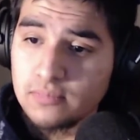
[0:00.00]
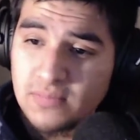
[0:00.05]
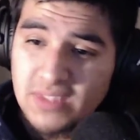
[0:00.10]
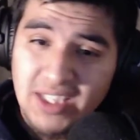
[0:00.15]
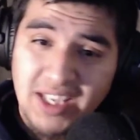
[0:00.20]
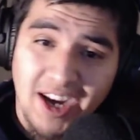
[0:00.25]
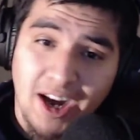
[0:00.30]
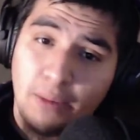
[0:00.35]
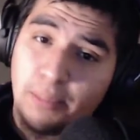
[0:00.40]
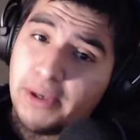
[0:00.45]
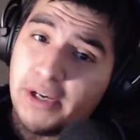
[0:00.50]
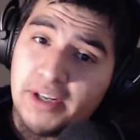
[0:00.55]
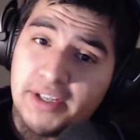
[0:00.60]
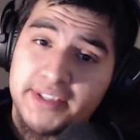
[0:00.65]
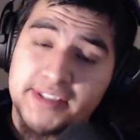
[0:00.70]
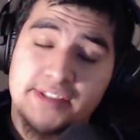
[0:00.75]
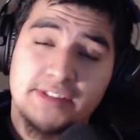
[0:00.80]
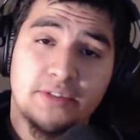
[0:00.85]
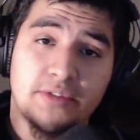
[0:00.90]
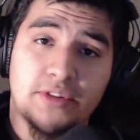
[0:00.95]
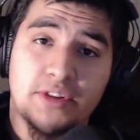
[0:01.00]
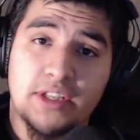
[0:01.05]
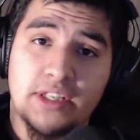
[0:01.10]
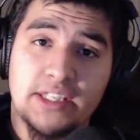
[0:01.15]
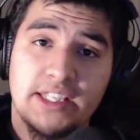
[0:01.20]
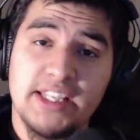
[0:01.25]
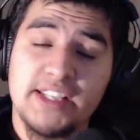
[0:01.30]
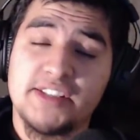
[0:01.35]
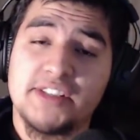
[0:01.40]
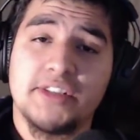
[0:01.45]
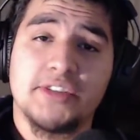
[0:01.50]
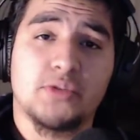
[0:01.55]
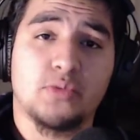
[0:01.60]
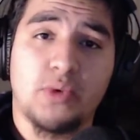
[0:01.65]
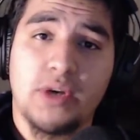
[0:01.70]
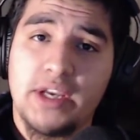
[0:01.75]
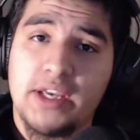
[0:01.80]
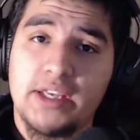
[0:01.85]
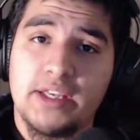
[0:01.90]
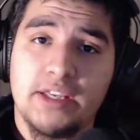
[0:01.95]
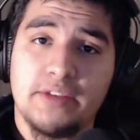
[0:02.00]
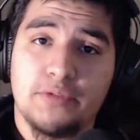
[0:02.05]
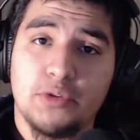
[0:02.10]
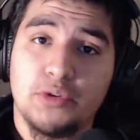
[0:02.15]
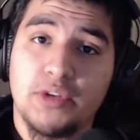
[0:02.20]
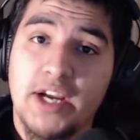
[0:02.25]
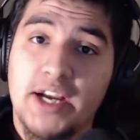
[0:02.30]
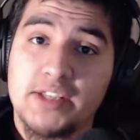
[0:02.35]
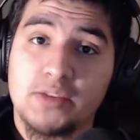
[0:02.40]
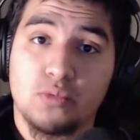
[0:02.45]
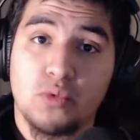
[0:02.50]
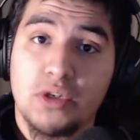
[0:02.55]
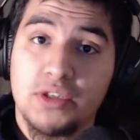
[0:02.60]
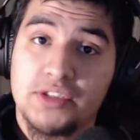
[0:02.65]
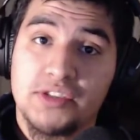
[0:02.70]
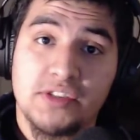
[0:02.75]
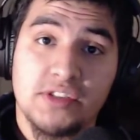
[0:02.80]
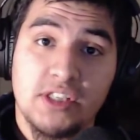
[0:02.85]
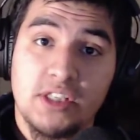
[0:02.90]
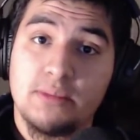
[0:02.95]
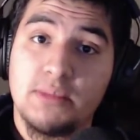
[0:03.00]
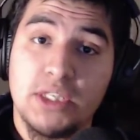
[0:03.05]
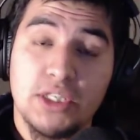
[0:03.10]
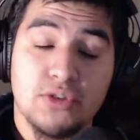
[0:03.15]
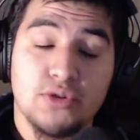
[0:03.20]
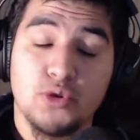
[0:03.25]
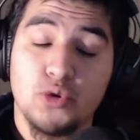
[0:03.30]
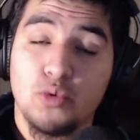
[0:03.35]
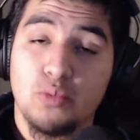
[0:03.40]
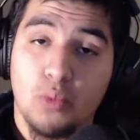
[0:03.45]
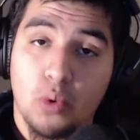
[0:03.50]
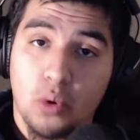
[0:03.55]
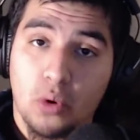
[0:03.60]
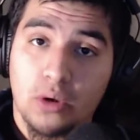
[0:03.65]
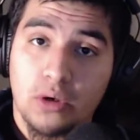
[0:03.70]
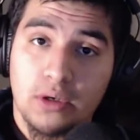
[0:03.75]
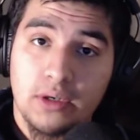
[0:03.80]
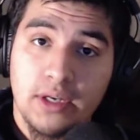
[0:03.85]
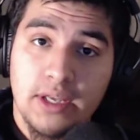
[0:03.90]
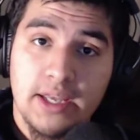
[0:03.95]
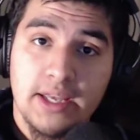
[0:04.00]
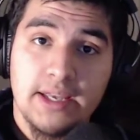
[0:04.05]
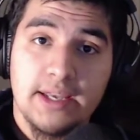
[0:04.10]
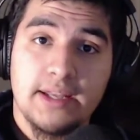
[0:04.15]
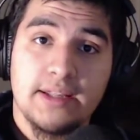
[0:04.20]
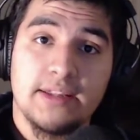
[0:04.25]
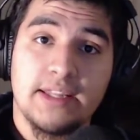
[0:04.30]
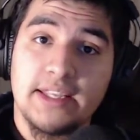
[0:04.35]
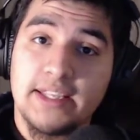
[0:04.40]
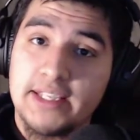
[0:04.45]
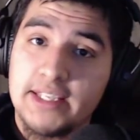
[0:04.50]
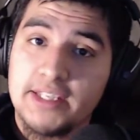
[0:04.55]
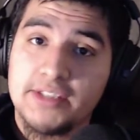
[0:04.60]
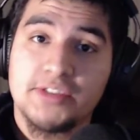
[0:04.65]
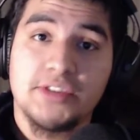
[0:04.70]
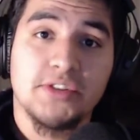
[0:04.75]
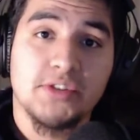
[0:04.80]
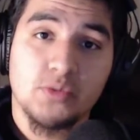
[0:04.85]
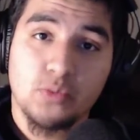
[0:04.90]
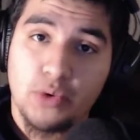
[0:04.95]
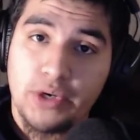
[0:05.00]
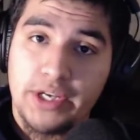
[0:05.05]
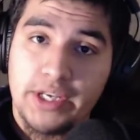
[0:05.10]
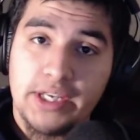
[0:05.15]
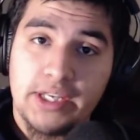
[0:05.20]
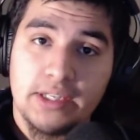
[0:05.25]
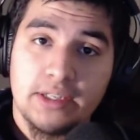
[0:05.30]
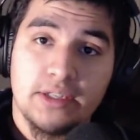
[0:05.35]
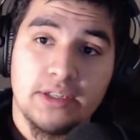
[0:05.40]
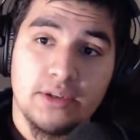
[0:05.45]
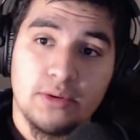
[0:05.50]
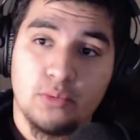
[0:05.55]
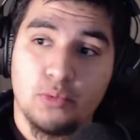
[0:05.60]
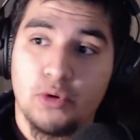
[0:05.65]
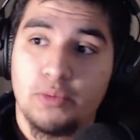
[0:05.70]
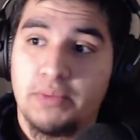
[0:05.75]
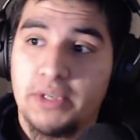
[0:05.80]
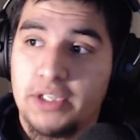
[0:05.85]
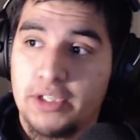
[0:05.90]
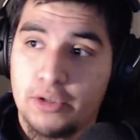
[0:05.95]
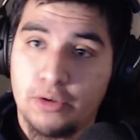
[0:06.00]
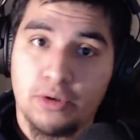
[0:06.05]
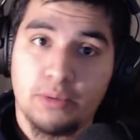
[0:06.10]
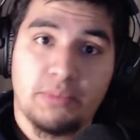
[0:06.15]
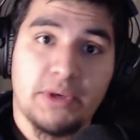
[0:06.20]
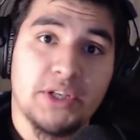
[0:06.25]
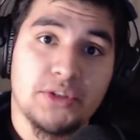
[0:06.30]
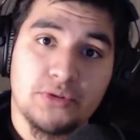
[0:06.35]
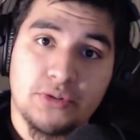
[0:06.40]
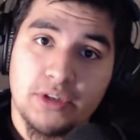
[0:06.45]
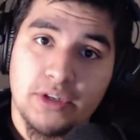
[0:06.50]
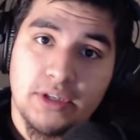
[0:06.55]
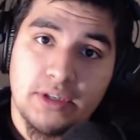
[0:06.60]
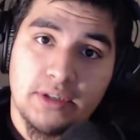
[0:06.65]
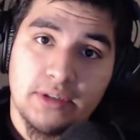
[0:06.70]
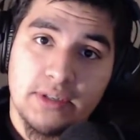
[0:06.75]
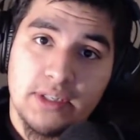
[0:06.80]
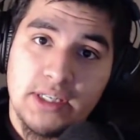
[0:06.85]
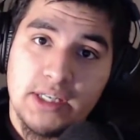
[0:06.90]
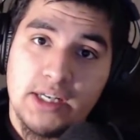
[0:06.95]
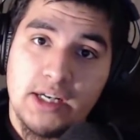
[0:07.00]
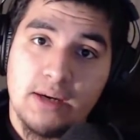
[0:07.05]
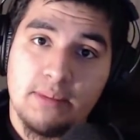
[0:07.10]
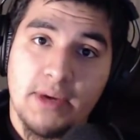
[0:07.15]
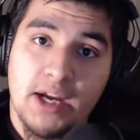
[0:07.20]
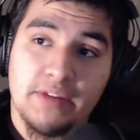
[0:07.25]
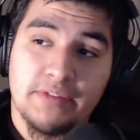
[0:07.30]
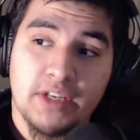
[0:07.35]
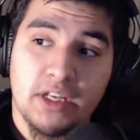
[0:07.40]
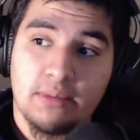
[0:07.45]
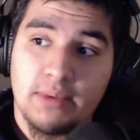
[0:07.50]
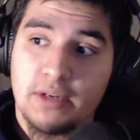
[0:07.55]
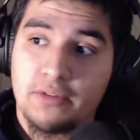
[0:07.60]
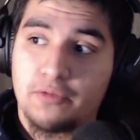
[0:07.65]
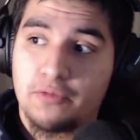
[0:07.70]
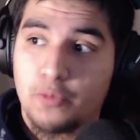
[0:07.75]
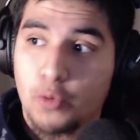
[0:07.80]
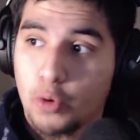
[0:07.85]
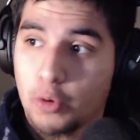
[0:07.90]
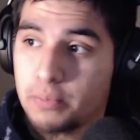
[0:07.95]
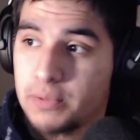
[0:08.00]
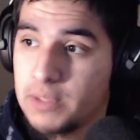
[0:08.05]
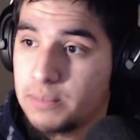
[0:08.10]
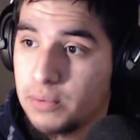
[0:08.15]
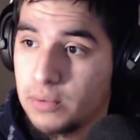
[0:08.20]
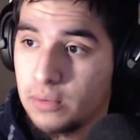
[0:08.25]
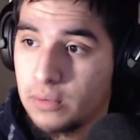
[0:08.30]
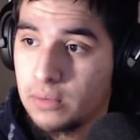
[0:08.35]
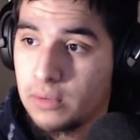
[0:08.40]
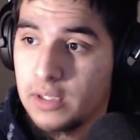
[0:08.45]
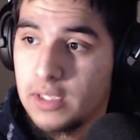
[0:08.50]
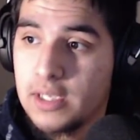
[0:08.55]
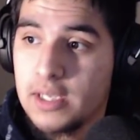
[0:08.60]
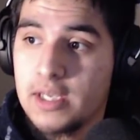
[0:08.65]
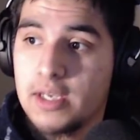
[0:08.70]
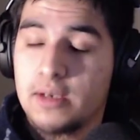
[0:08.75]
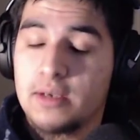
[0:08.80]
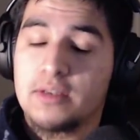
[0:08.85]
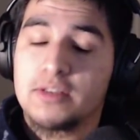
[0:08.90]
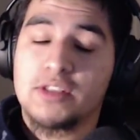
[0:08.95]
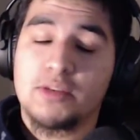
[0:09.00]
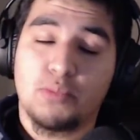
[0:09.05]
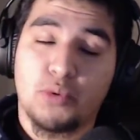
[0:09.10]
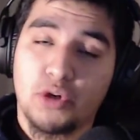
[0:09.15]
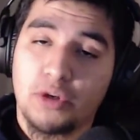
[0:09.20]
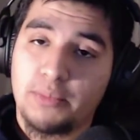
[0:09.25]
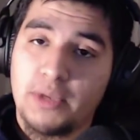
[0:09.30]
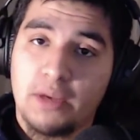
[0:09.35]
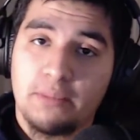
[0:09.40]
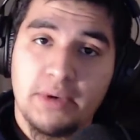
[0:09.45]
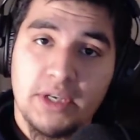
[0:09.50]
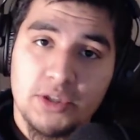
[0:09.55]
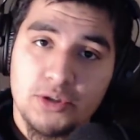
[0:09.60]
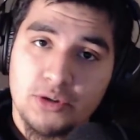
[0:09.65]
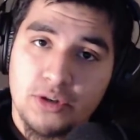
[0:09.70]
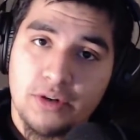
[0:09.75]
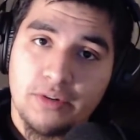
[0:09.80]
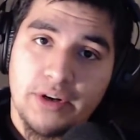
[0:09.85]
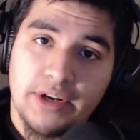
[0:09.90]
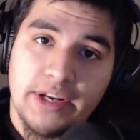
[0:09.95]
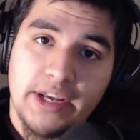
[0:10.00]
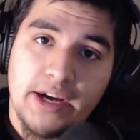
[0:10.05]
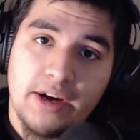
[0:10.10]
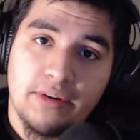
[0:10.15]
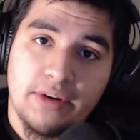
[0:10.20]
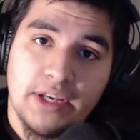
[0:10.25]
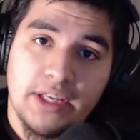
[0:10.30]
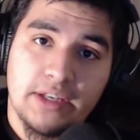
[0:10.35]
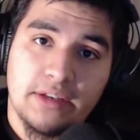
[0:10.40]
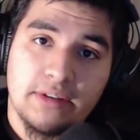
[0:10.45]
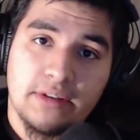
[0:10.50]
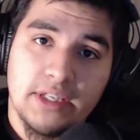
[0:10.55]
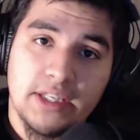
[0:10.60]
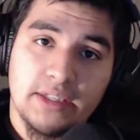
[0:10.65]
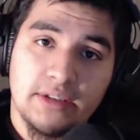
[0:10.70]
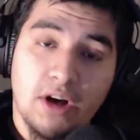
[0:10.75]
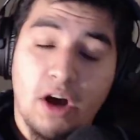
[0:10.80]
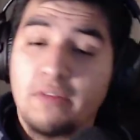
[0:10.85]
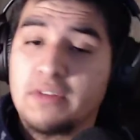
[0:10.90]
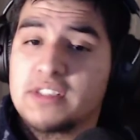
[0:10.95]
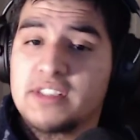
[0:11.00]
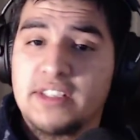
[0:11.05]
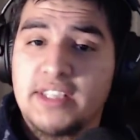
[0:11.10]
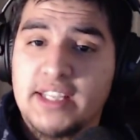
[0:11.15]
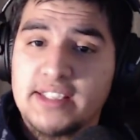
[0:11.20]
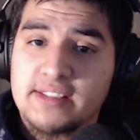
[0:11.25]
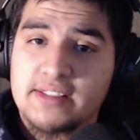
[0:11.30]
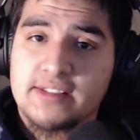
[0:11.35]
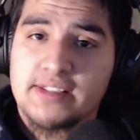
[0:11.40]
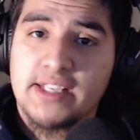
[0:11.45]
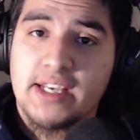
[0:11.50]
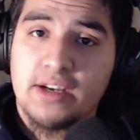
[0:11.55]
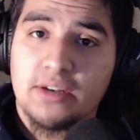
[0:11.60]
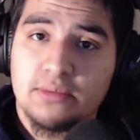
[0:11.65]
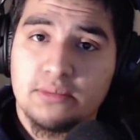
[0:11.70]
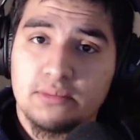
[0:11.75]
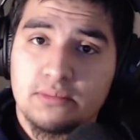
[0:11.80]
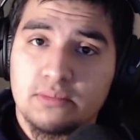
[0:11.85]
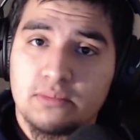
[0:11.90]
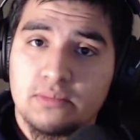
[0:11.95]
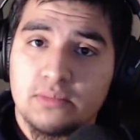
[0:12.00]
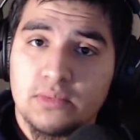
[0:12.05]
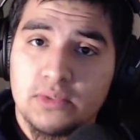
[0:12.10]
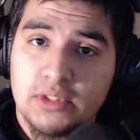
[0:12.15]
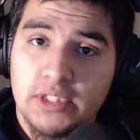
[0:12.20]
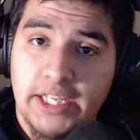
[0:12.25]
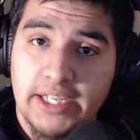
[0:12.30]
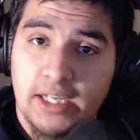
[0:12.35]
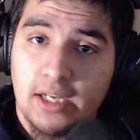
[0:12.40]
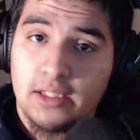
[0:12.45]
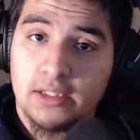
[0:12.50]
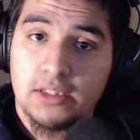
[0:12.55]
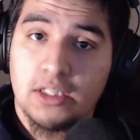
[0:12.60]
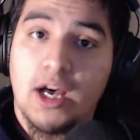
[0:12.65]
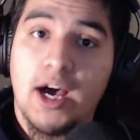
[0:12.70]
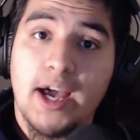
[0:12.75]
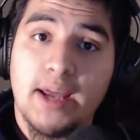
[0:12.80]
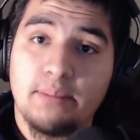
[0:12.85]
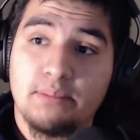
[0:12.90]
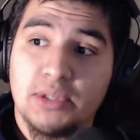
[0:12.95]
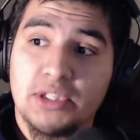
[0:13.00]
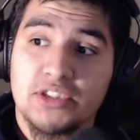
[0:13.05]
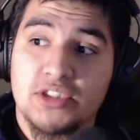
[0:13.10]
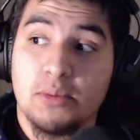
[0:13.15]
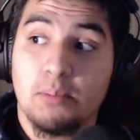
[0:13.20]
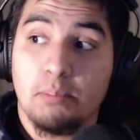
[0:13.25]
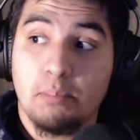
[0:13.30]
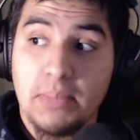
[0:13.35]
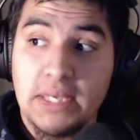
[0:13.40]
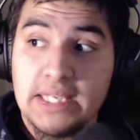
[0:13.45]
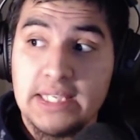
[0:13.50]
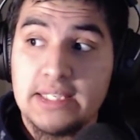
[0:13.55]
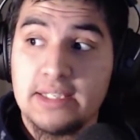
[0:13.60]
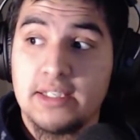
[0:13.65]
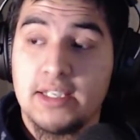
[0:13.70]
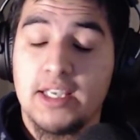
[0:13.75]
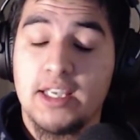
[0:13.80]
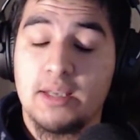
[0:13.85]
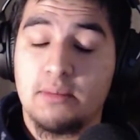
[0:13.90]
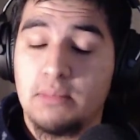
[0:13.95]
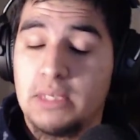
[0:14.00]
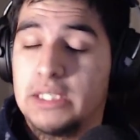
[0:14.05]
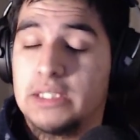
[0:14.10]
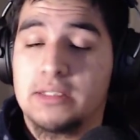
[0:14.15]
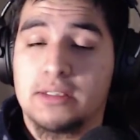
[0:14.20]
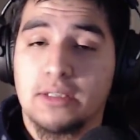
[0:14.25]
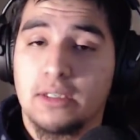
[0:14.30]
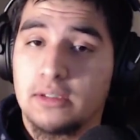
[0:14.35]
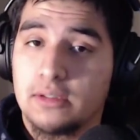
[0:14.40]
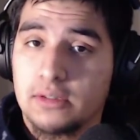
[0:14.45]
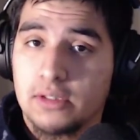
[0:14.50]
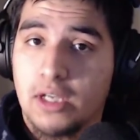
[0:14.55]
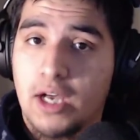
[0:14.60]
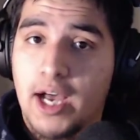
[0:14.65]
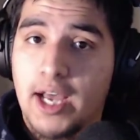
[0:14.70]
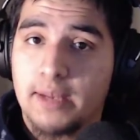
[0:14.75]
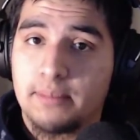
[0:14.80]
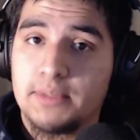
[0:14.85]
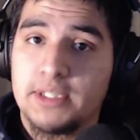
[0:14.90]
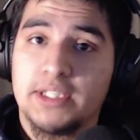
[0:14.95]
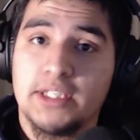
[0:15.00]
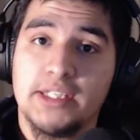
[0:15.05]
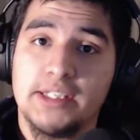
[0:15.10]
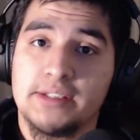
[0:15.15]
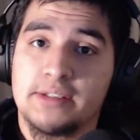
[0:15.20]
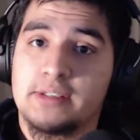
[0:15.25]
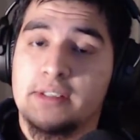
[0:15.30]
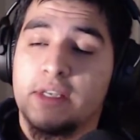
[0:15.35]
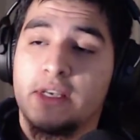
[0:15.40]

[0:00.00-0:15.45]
I'll be honest, the easiest way, if you guys want to see me do more, the easiest way would be to go on Patreon. I've got about 4 people supporting me on Patreon right now, and obviously that doesn't sound like a lot, but to me it means a lot, because